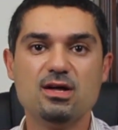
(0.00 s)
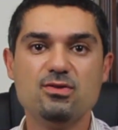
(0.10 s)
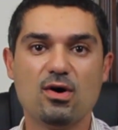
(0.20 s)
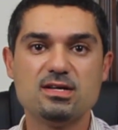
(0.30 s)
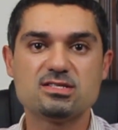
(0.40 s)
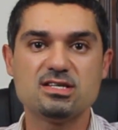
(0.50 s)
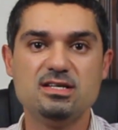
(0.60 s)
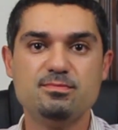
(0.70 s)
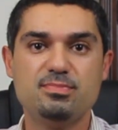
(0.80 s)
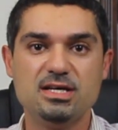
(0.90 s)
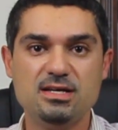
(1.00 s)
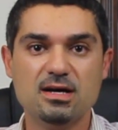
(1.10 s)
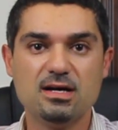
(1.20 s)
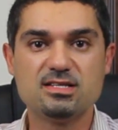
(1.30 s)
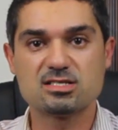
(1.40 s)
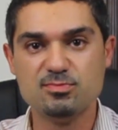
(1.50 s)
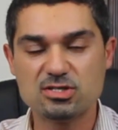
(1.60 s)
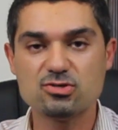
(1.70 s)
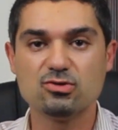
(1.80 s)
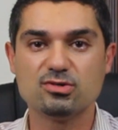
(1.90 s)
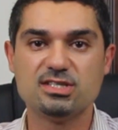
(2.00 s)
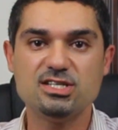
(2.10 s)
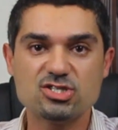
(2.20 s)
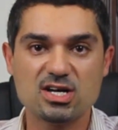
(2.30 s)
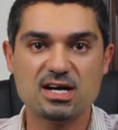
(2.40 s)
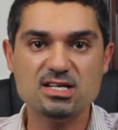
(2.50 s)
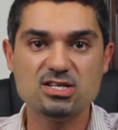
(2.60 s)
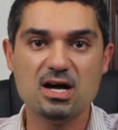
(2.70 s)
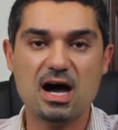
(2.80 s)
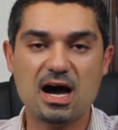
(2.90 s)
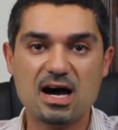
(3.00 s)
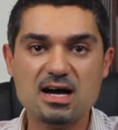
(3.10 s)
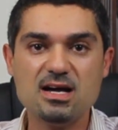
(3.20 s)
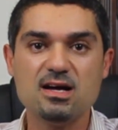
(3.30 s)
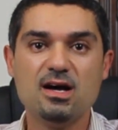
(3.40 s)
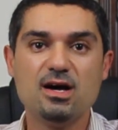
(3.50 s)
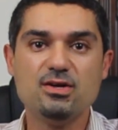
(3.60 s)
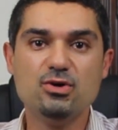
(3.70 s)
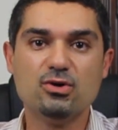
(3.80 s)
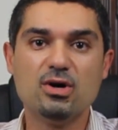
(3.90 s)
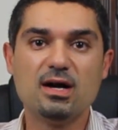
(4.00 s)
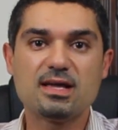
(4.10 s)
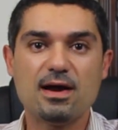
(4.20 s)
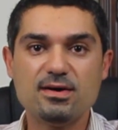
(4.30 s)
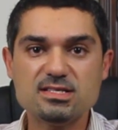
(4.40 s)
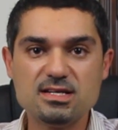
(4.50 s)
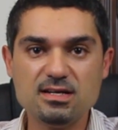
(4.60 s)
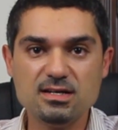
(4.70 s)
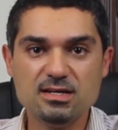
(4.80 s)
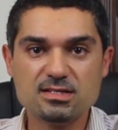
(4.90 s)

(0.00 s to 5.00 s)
19B dismissal or discharge are your character,